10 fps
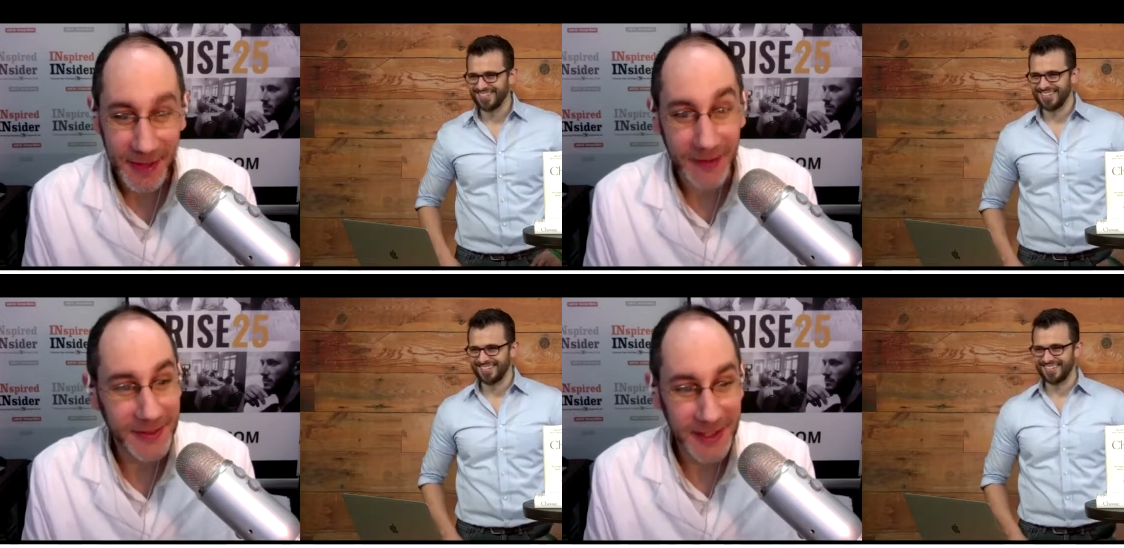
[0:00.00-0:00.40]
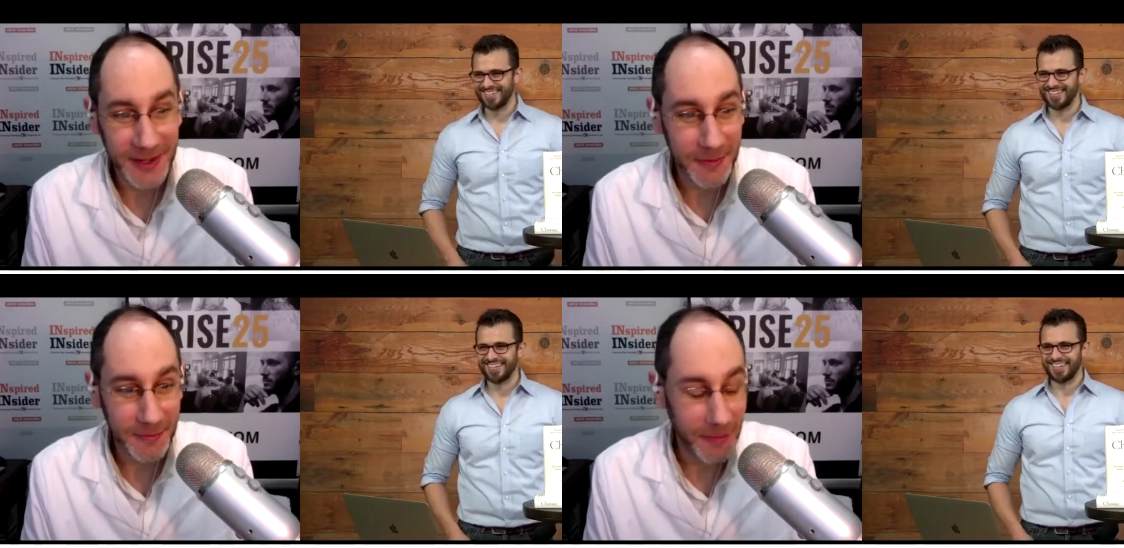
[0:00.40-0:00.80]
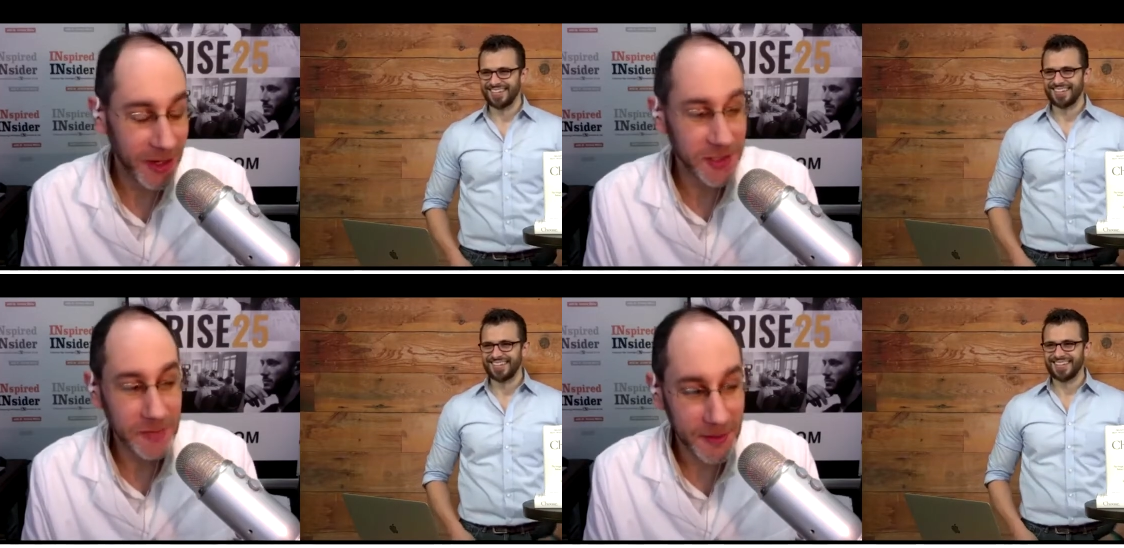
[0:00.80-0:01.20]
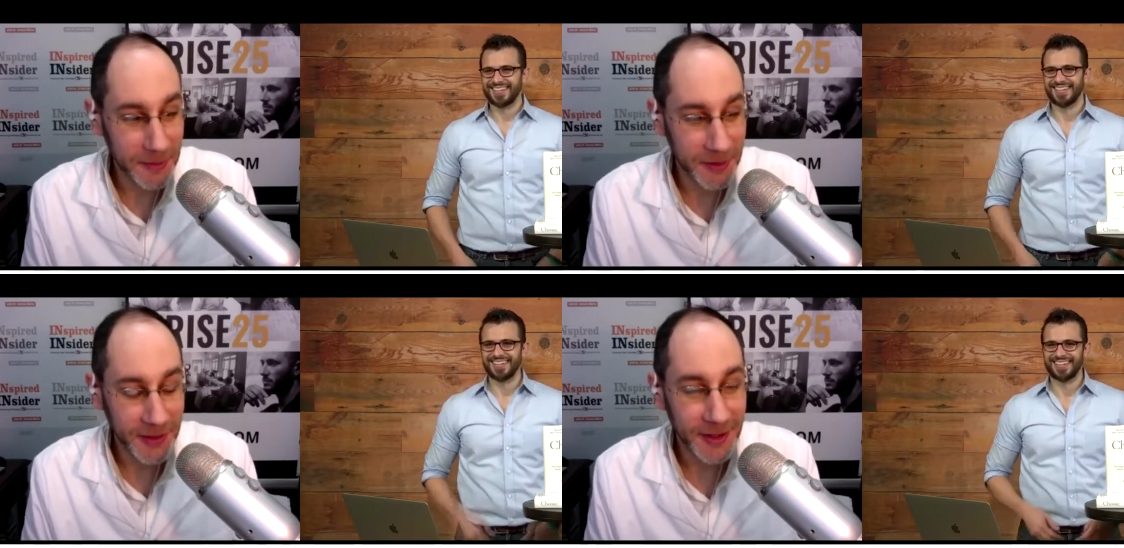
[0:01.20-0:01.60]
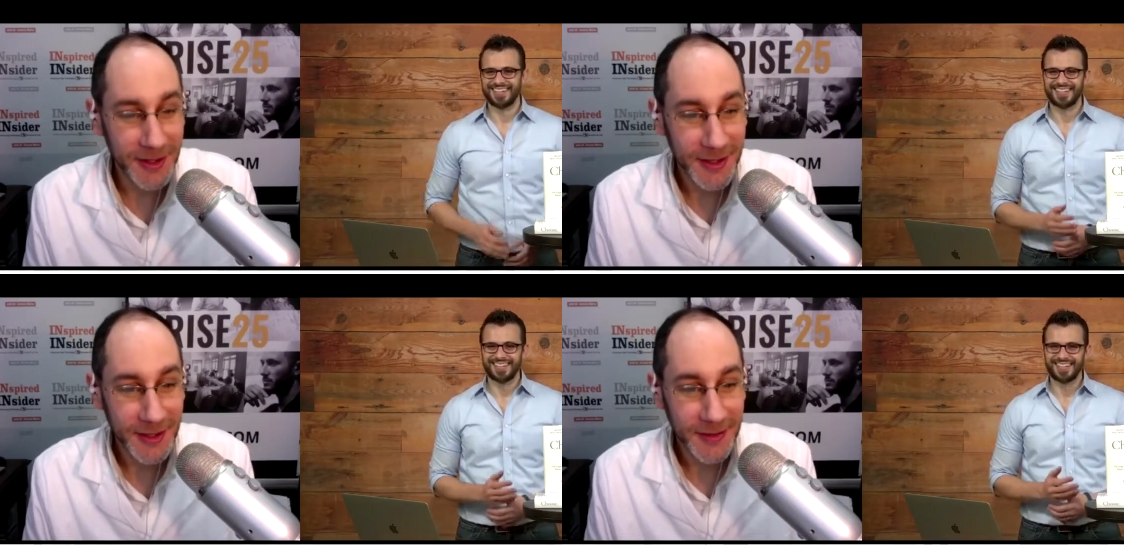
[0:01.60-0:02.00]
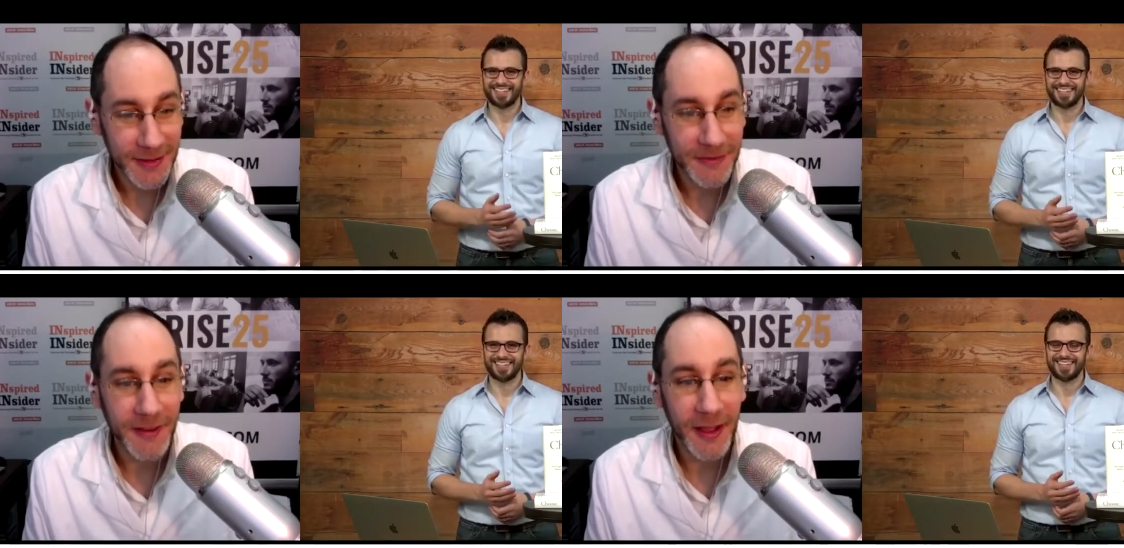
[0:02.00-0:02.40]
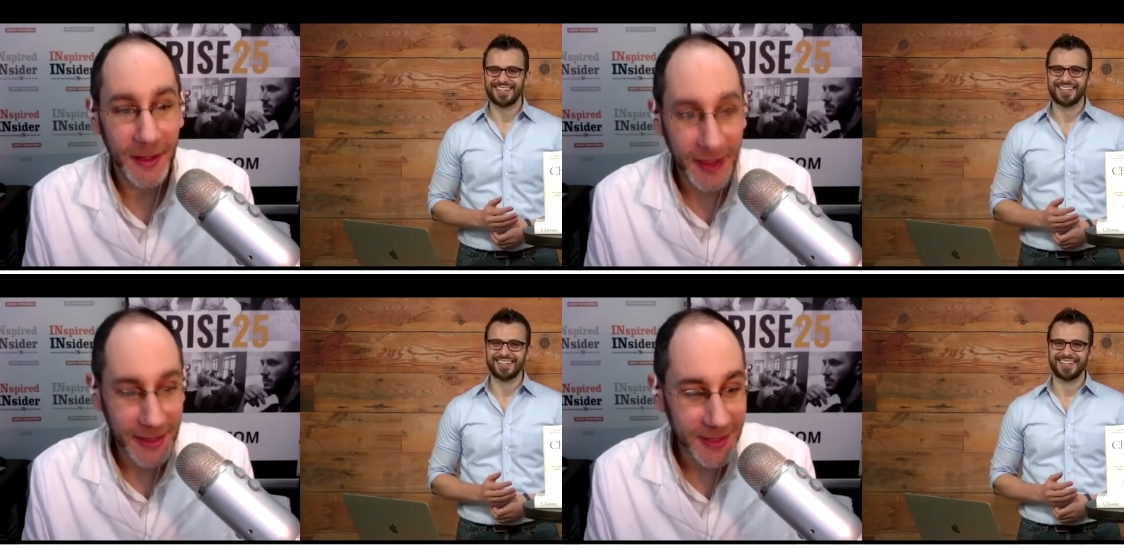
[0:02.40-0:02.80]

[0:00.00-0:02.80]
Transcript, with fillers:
Speaker 1: I've seen a bunch of people fail in